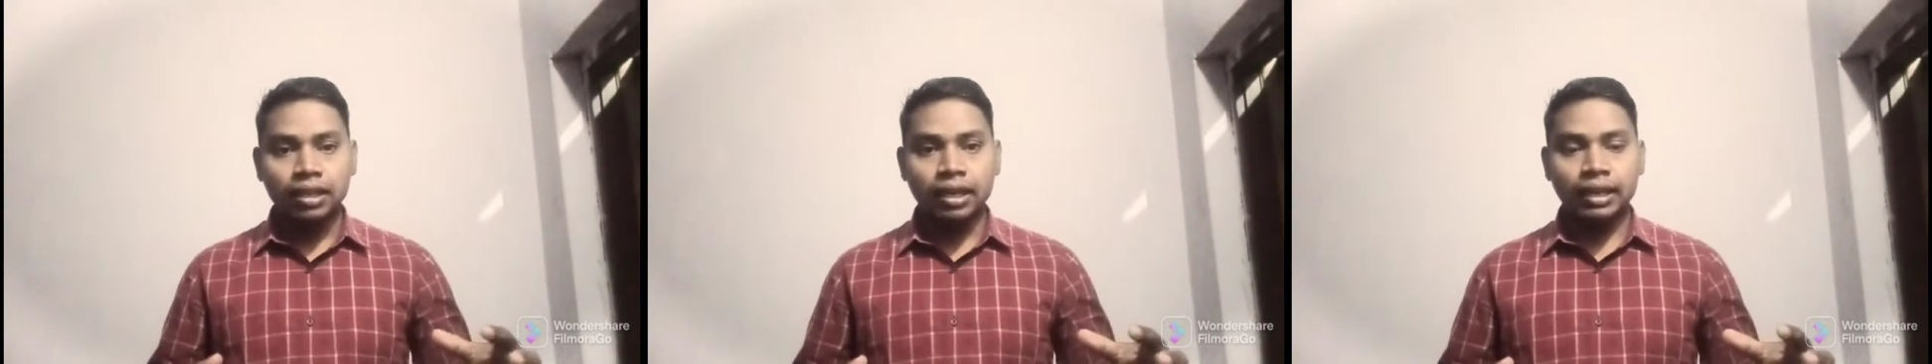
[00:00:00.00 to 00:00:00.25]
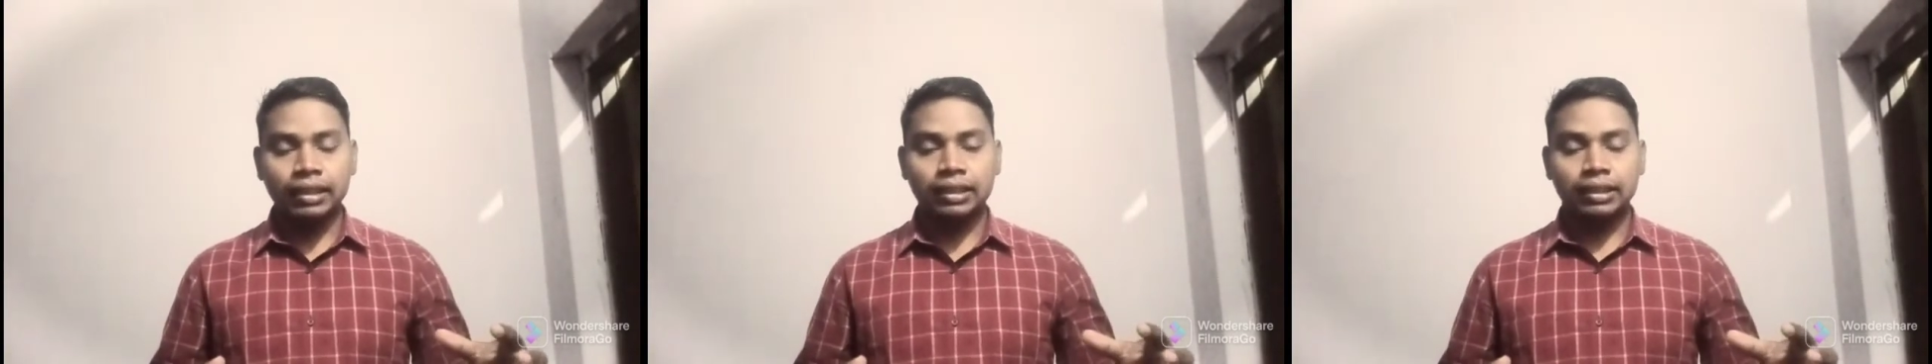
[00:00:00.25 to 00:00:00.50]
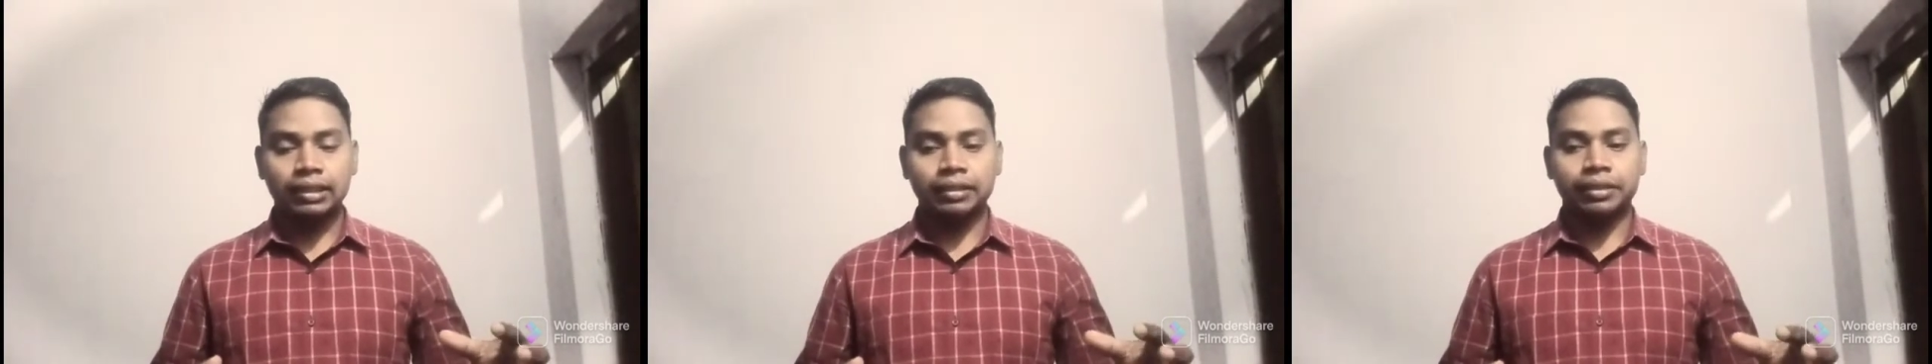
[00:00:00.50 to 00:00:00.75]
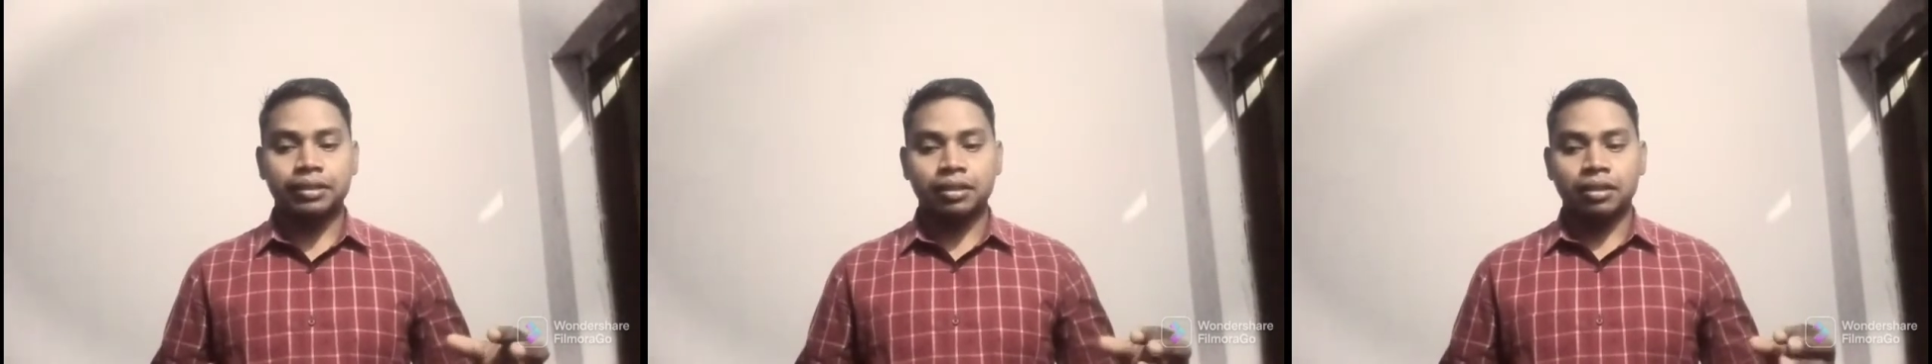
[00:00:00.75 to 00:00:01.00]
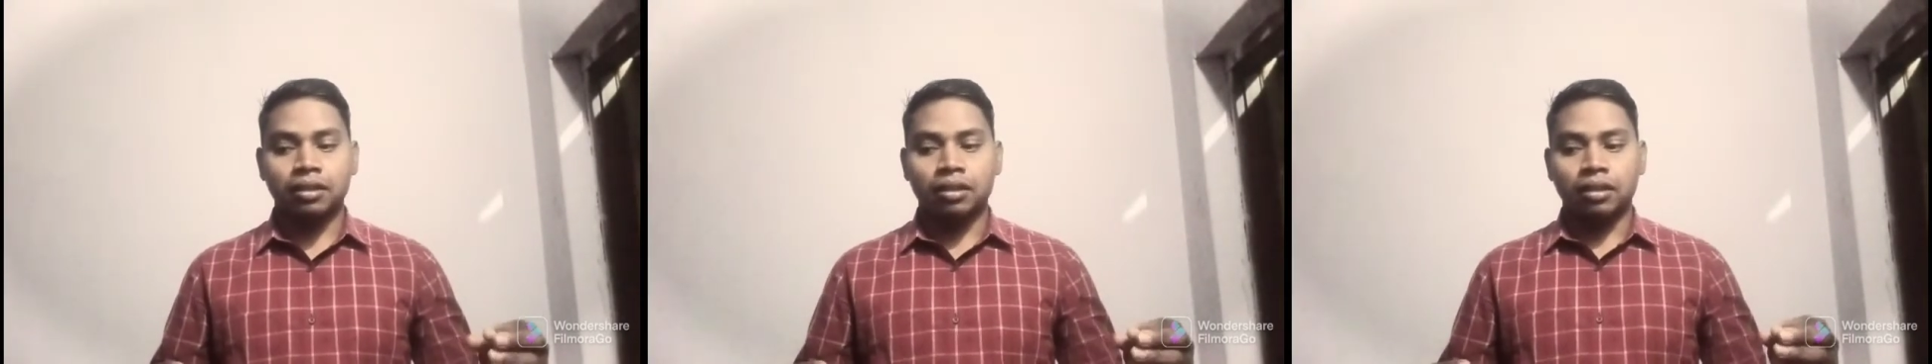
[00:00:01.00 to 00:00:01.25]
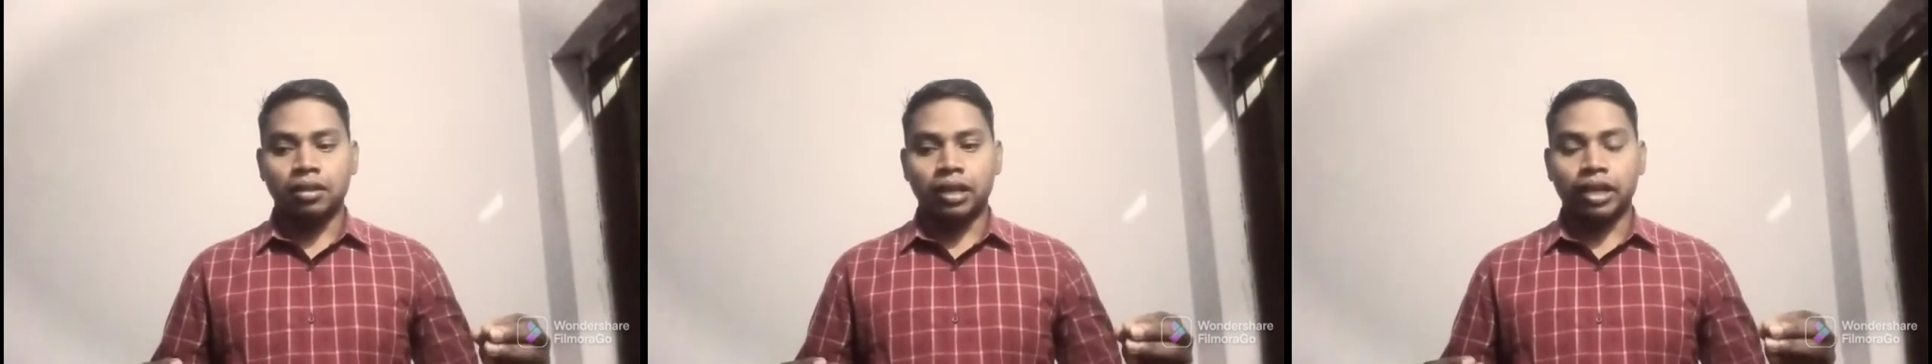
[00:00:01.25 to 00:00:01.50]

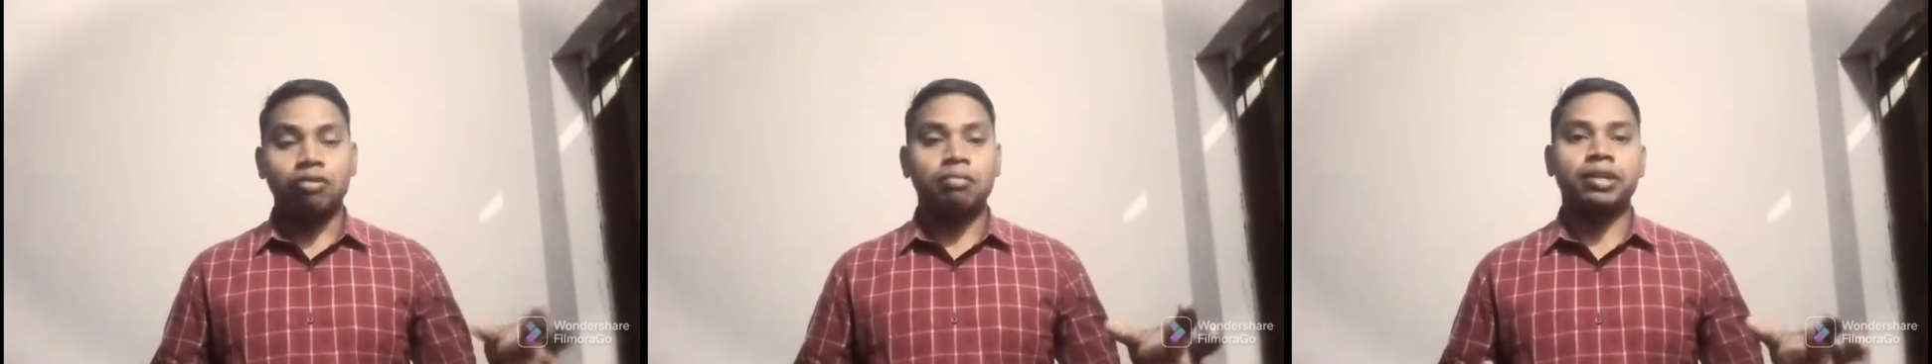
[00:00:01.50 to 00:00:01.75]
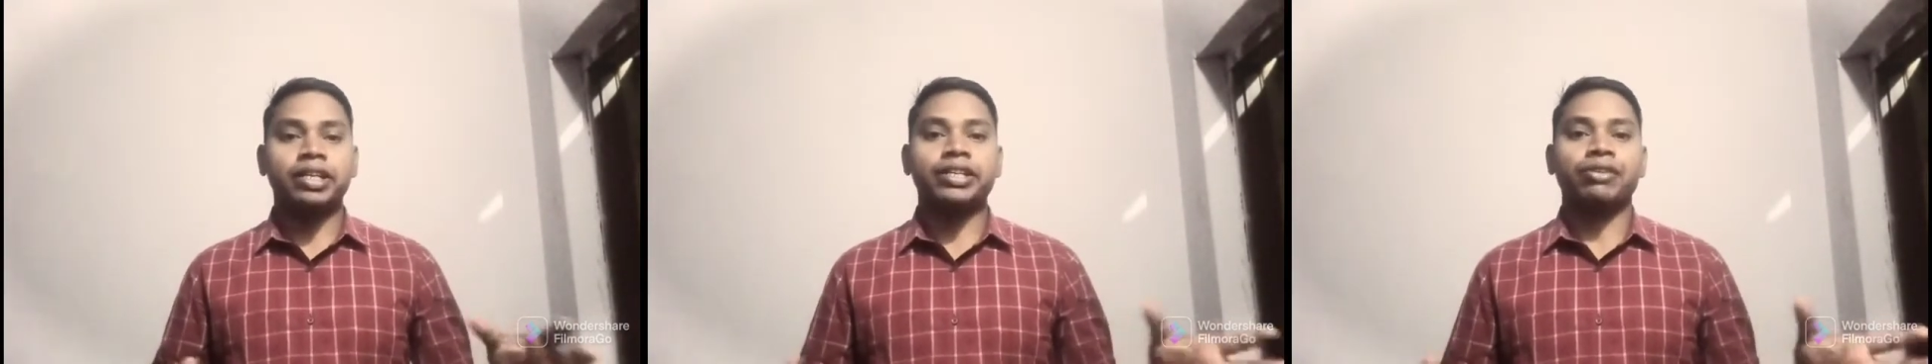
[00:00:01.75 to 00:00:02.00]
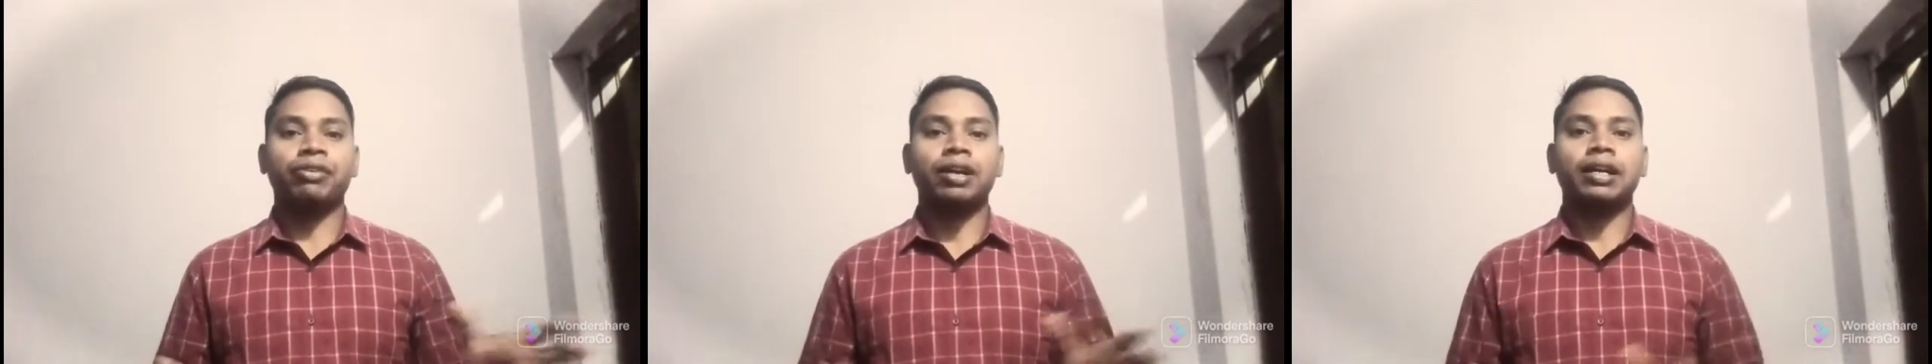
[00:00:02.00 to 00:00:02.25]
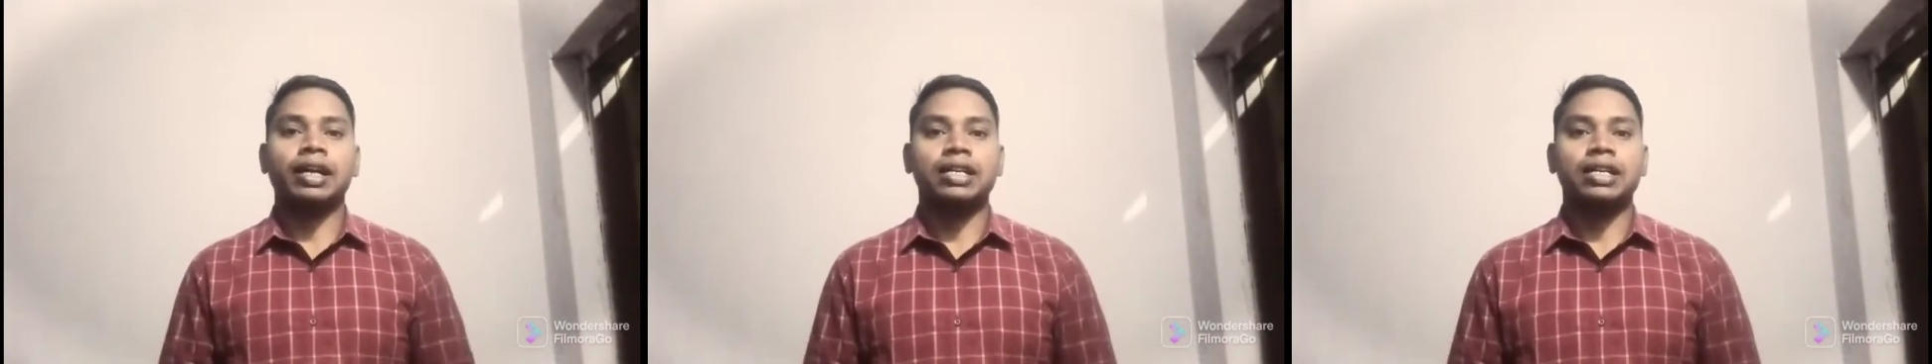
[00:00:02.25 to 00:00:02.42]
accumulate different